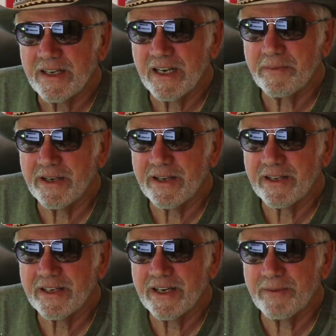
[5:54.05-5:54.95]
I
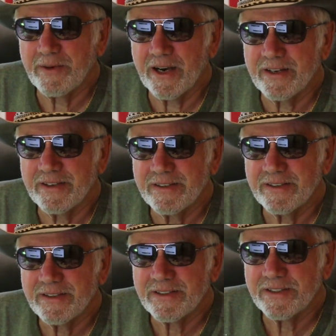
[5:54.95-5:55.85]
mean, come on.
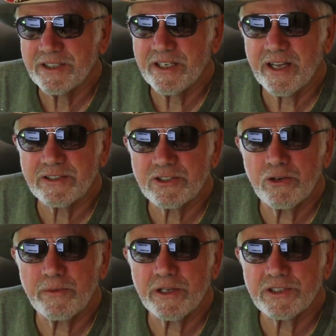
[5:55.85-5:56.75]
She had
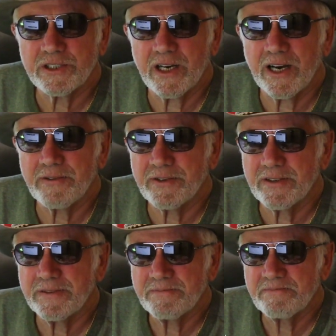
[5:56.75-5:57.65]
so much to
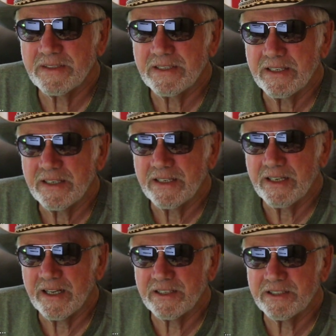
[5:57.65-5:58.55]
offer,
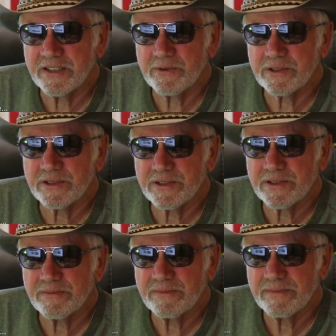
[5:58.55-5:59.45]
and she
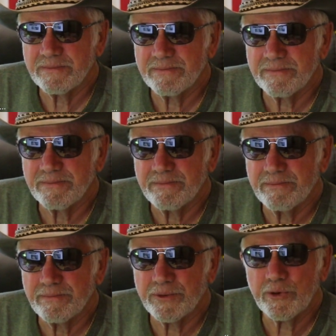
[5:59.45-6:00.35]
was
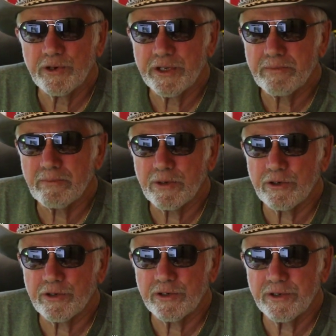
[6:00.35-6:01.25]
brutally
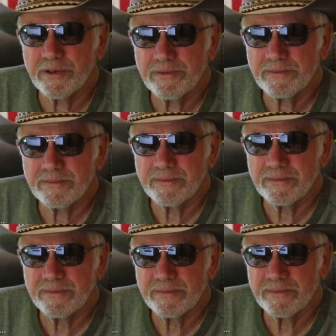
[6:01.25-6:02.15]
murdered
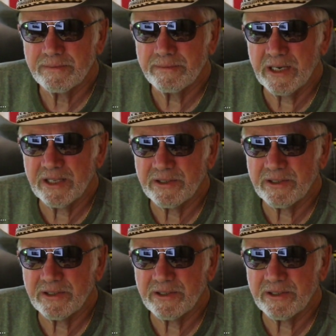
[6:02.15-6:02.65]
by